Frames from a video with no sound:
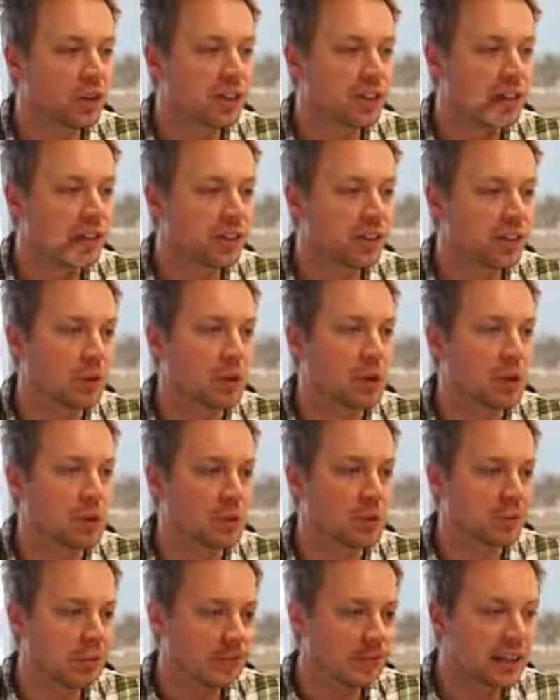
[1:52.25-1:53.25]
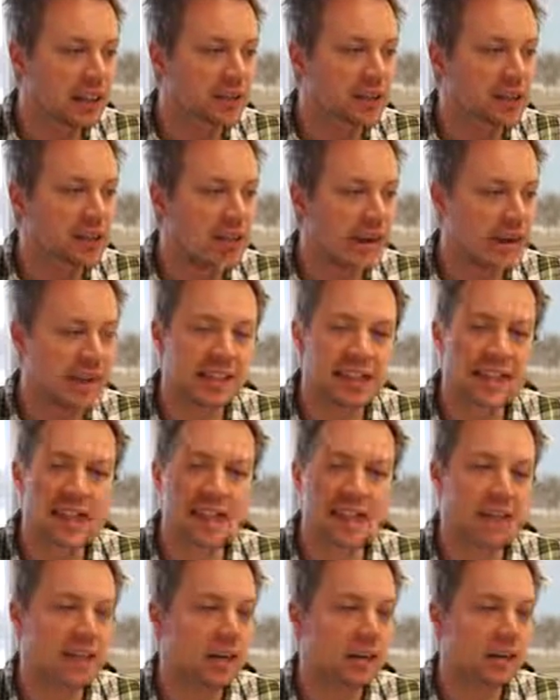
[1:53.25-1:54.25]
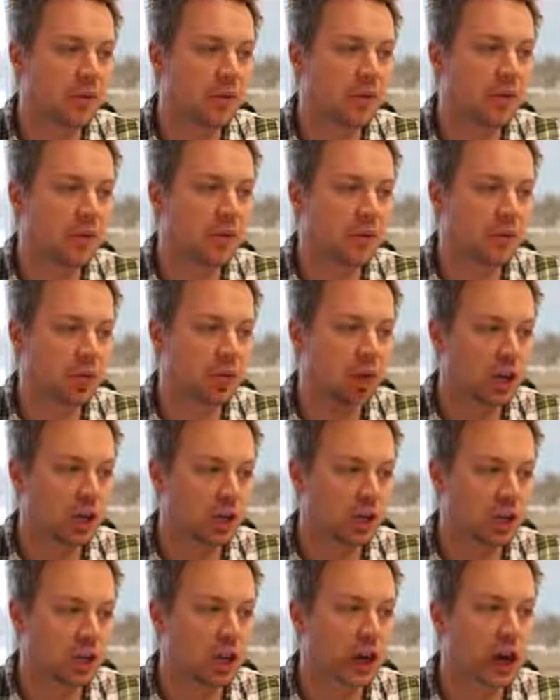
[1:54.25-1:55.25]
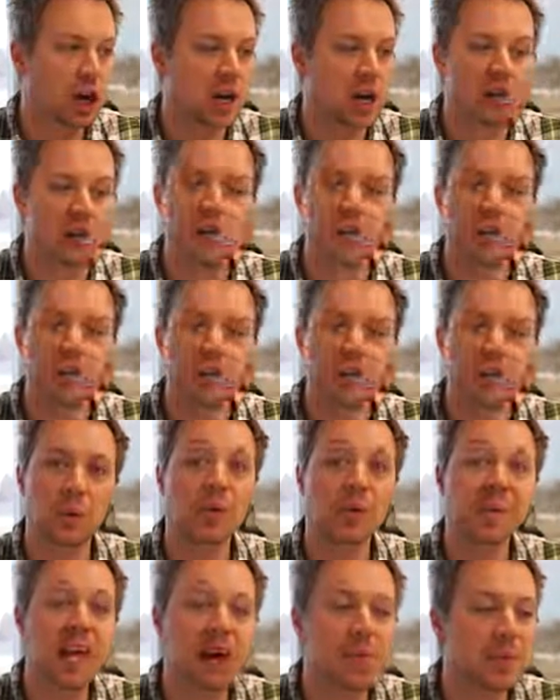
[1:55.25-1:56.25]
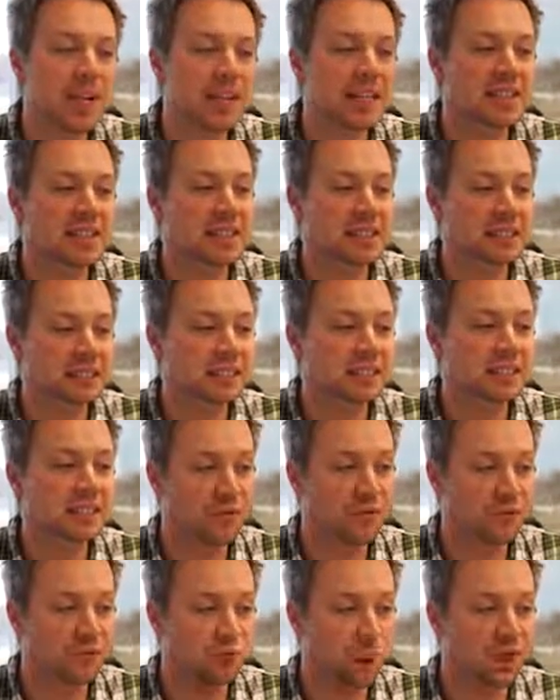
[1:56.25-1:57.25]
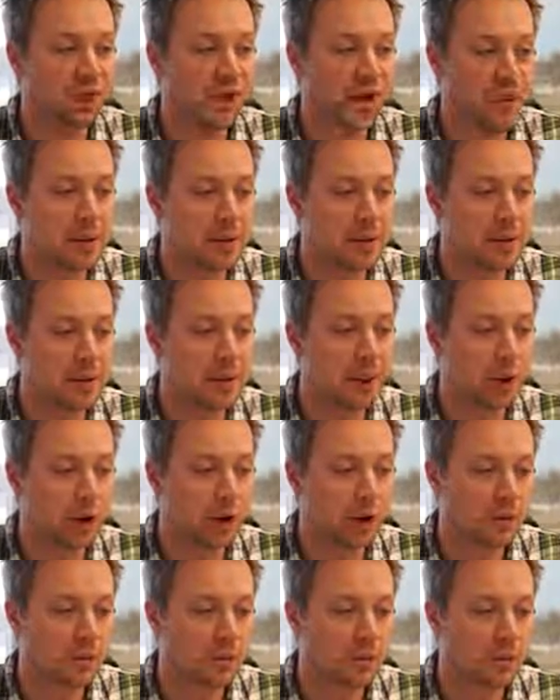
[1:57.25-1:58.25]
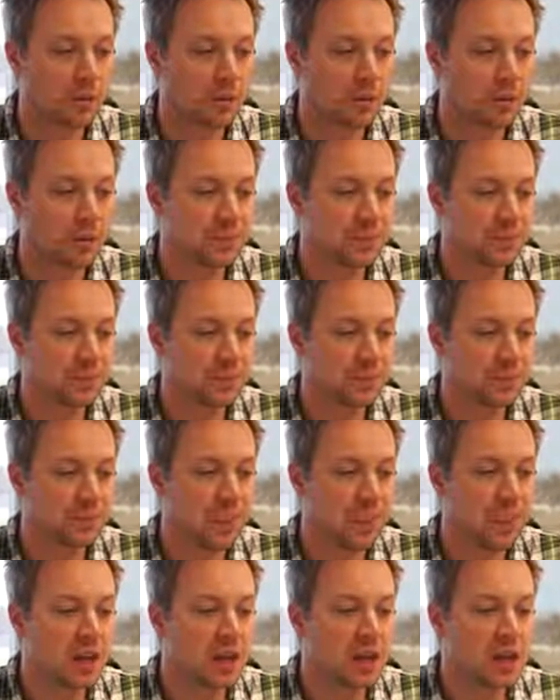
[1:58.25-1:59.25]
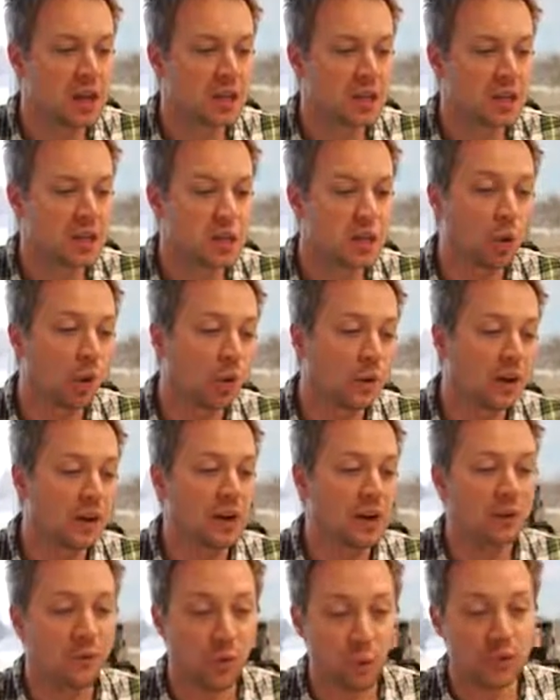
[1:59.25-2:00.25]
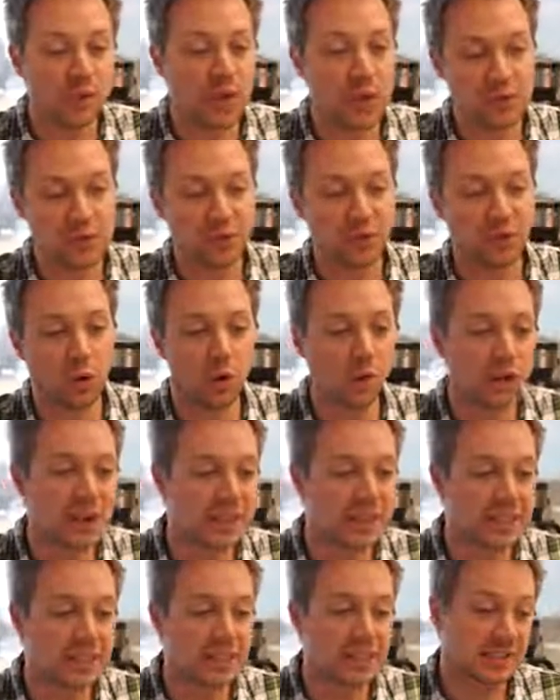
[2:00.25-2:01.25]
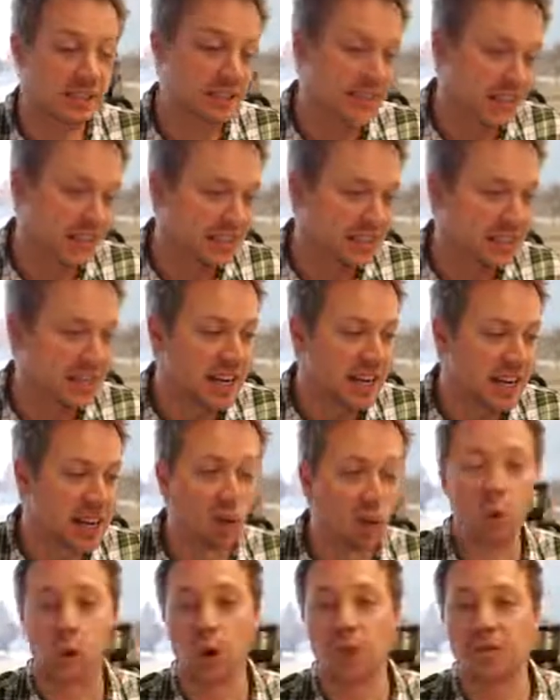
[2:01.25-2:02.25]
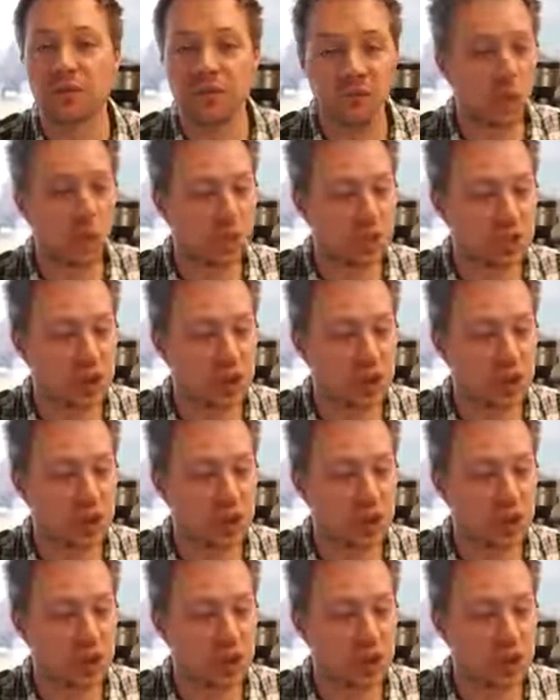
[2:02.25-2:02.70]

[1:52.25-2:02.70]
example, literally I can take the number 4 and draw a square out of it, but what that means is it's 4 times 4. So 4 times 4 is 16, or 4